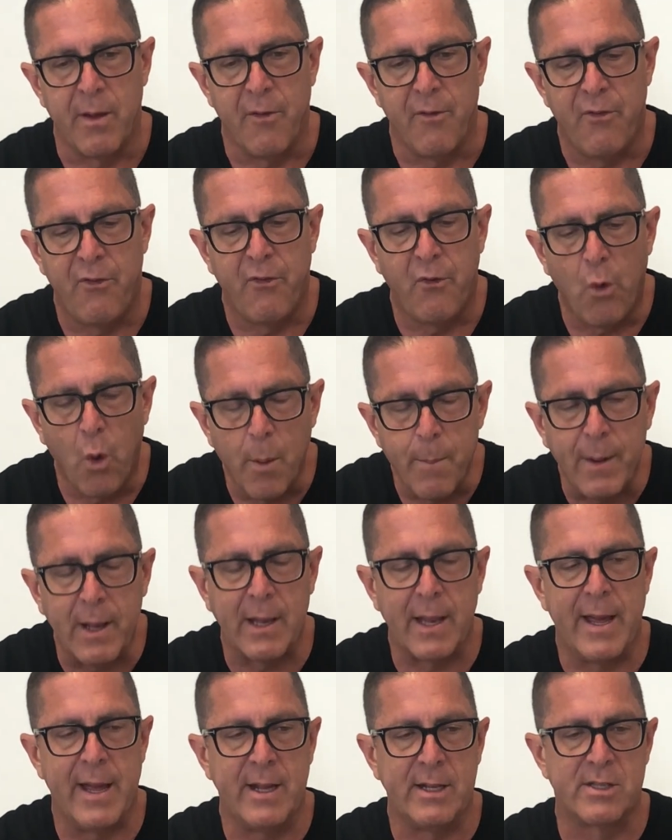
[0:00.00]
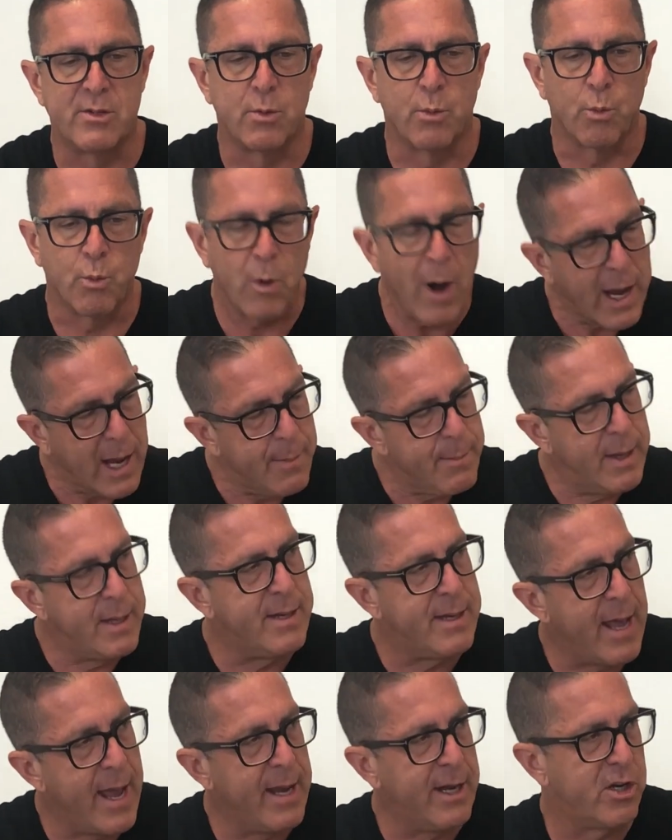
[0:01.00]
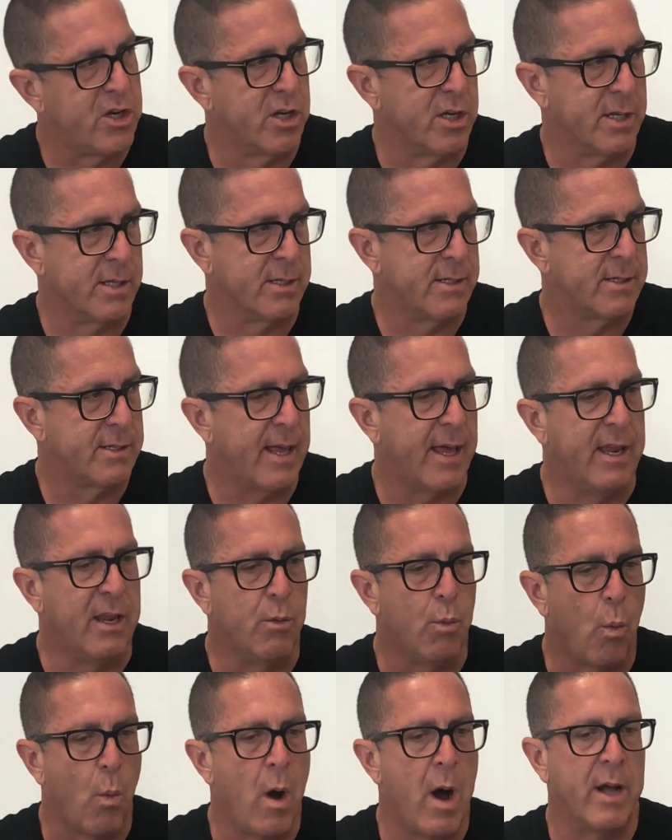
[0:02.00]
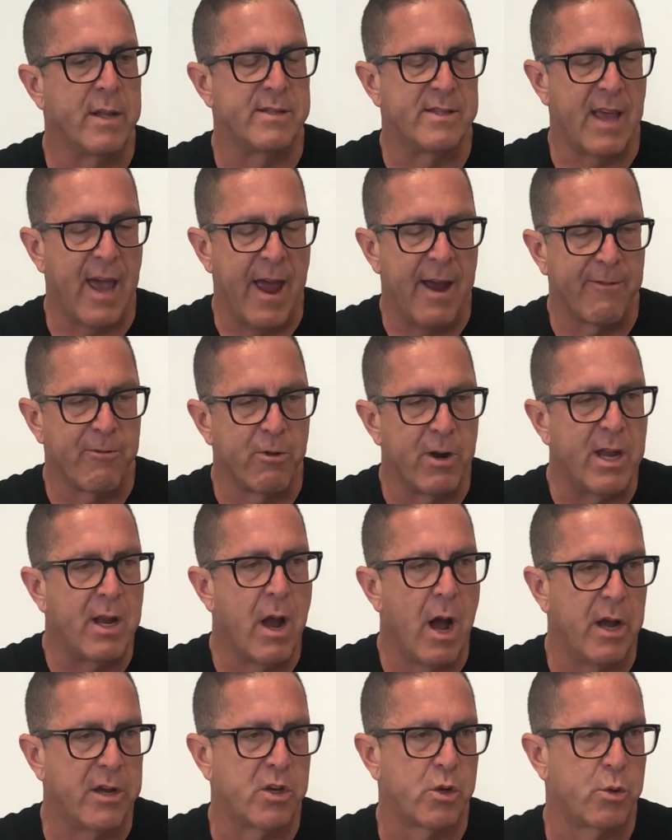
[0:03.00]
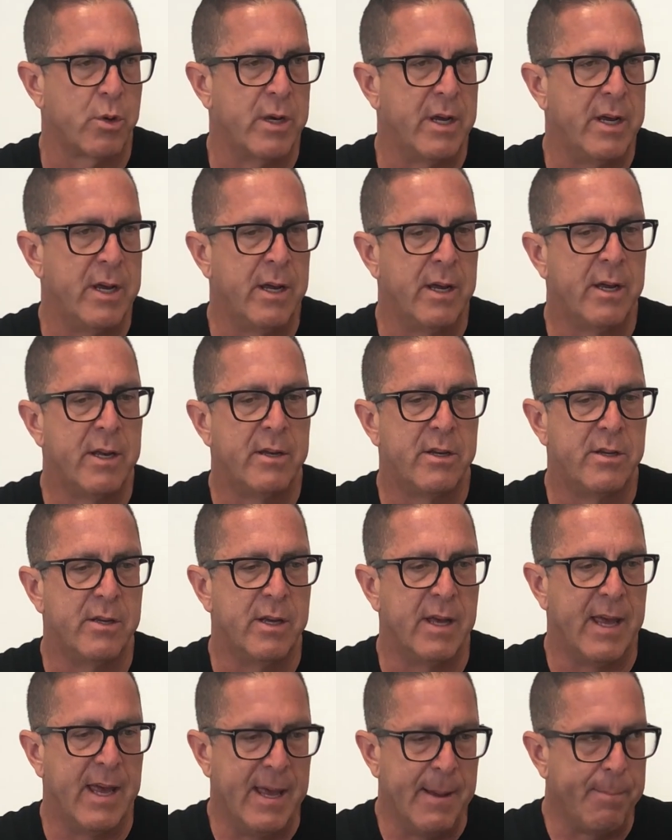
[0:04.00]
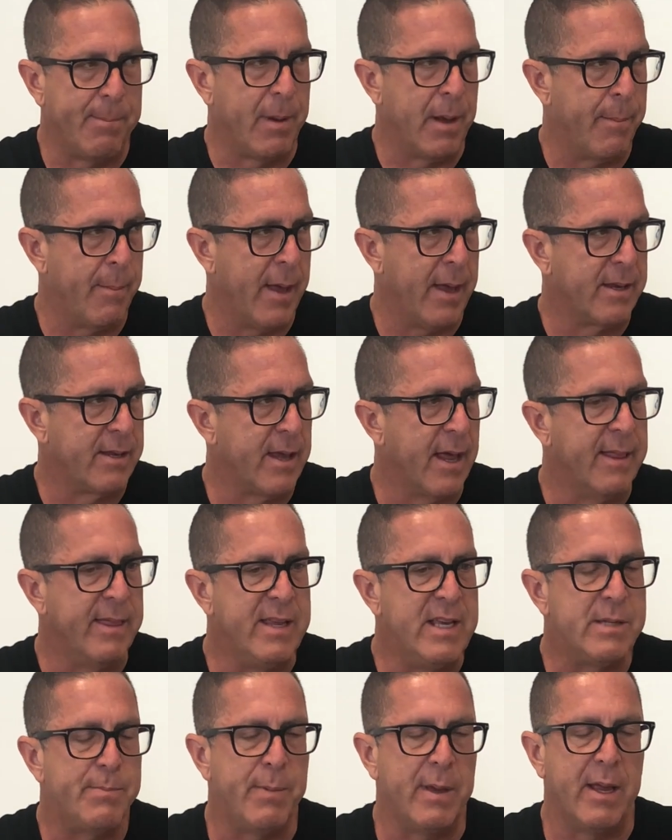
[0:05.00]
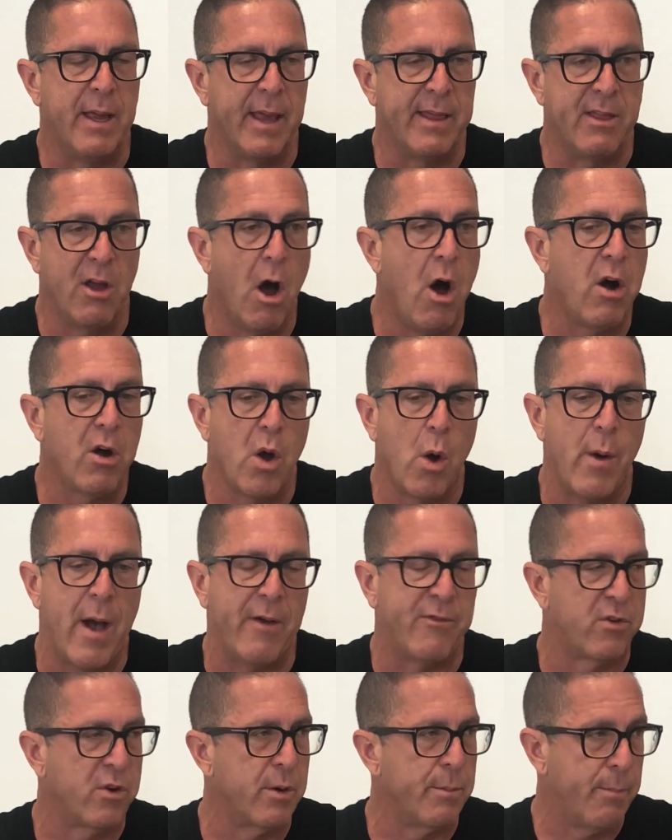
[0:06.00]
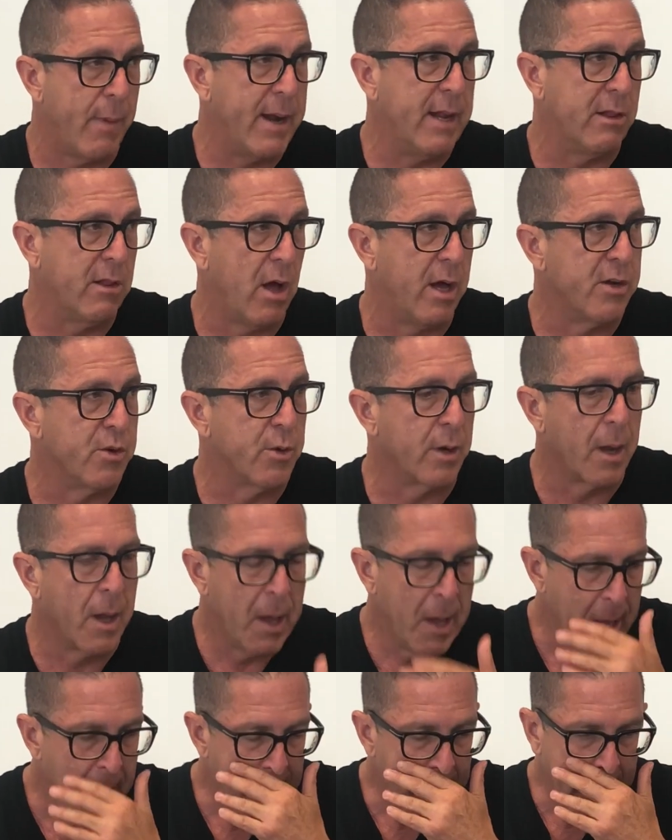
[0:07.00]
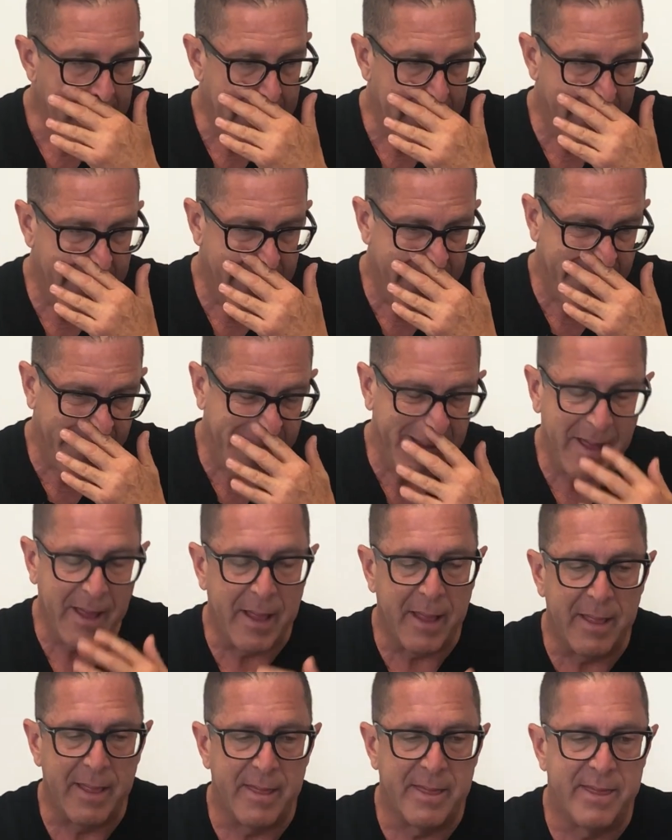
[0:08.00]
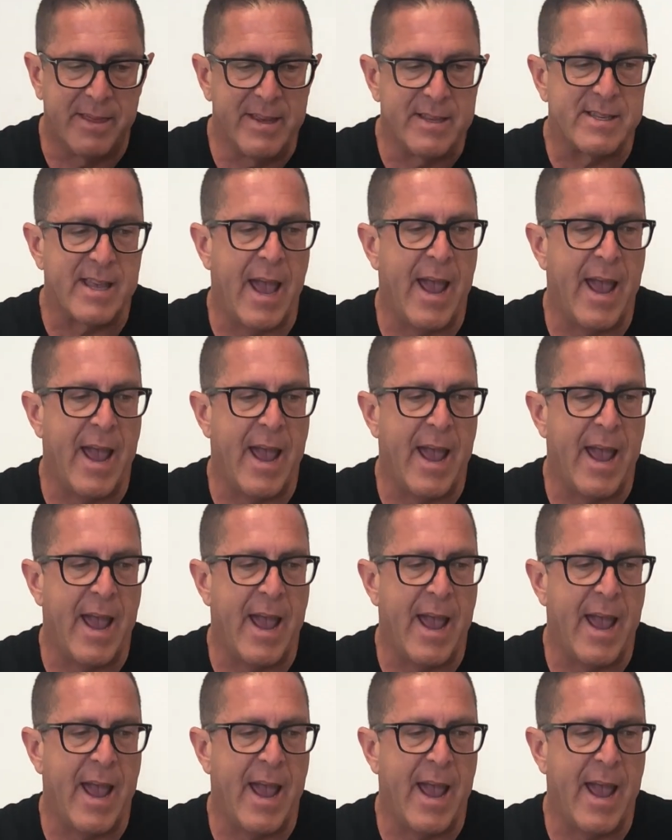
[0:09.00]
formulates recommendations that it wants every country to implement, and they all go after money laundering. This